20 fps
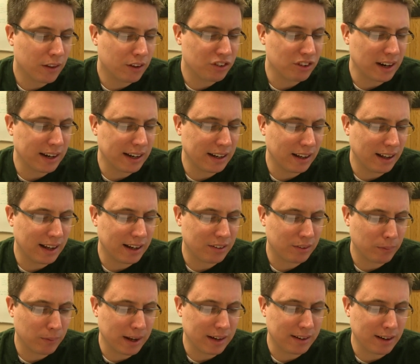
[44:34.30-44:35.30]
The Shining
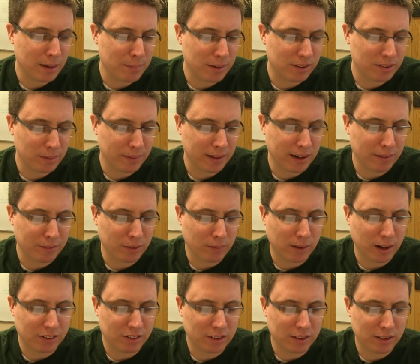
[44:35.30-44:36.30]
Light. Wait, did I miss something after
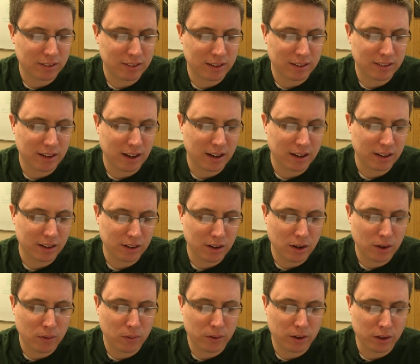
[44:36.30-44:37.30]
watching this sit and talk?
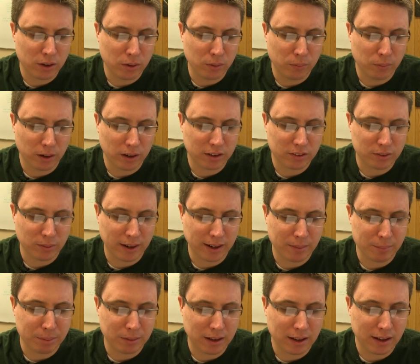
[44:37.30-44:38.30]
No, you work so I
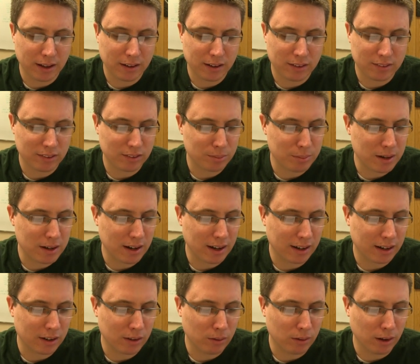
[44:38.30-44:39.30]
can play. Does this mean
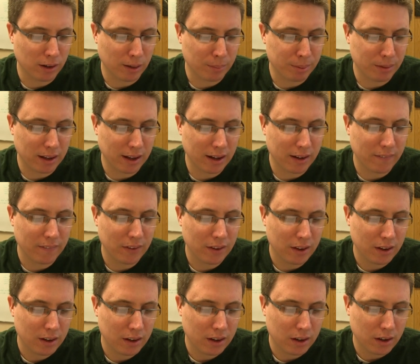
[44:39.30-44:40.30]
I can no longer play?
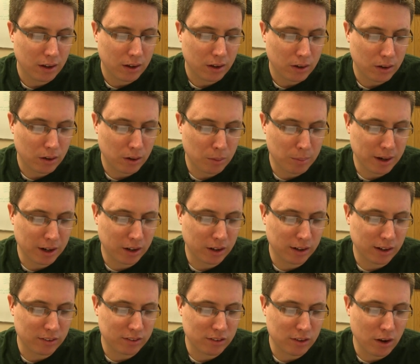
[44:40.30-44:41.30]
Oh my
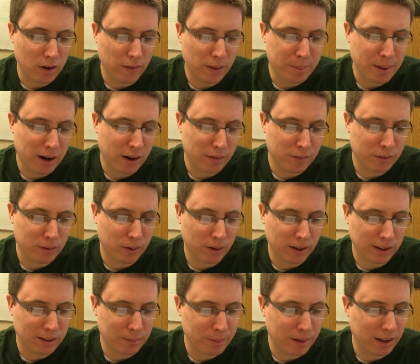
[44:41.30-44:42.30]
goodness, no, the power of
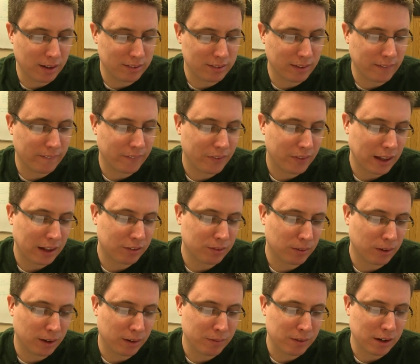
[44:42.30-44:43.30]
corn compels you. Thanks
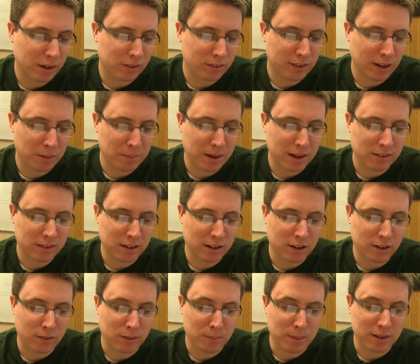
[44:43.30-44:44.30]
for all your videos. They are amazing
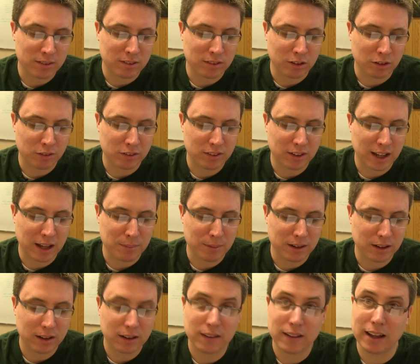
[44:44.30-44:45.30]
and you do an amazing service to
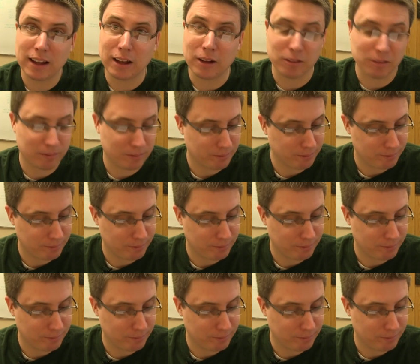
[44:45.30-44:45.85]
gaming. Thank you.